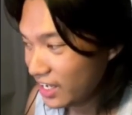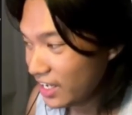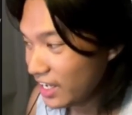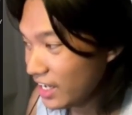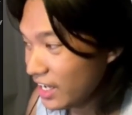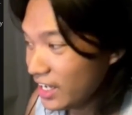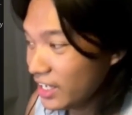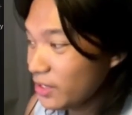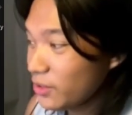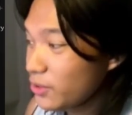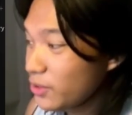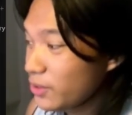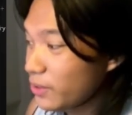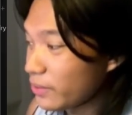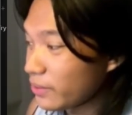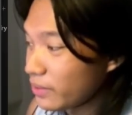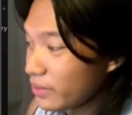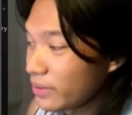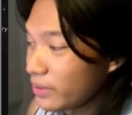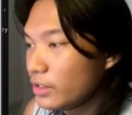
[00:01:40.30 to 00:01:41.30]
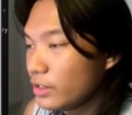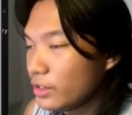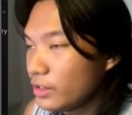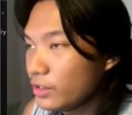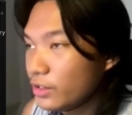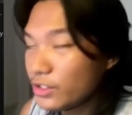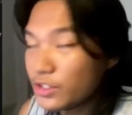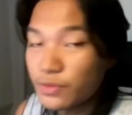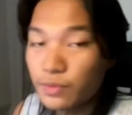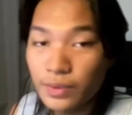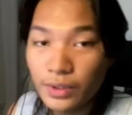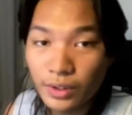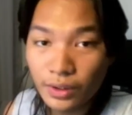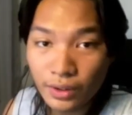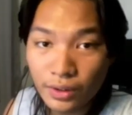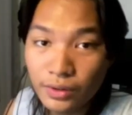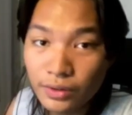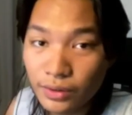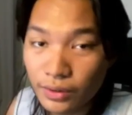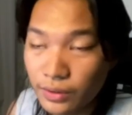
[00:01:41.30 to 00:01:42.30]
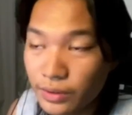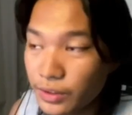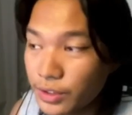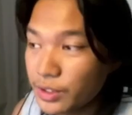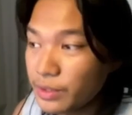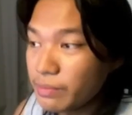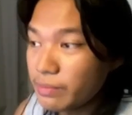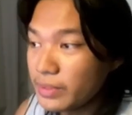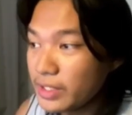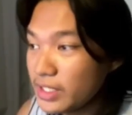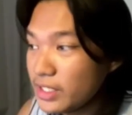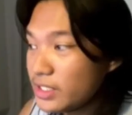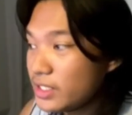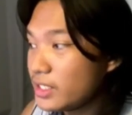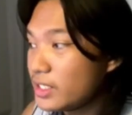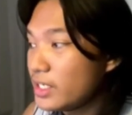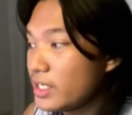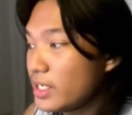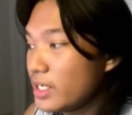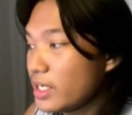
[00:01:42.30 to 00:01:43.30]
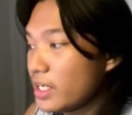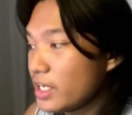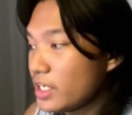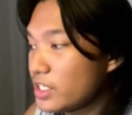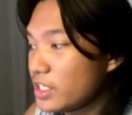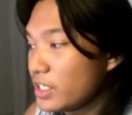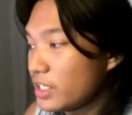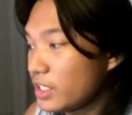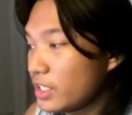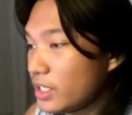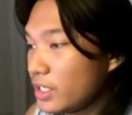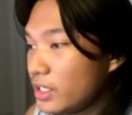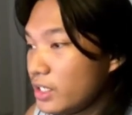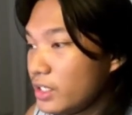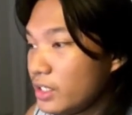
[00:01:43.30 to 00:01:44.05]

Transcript: I don't know. Because we all know Hermes agent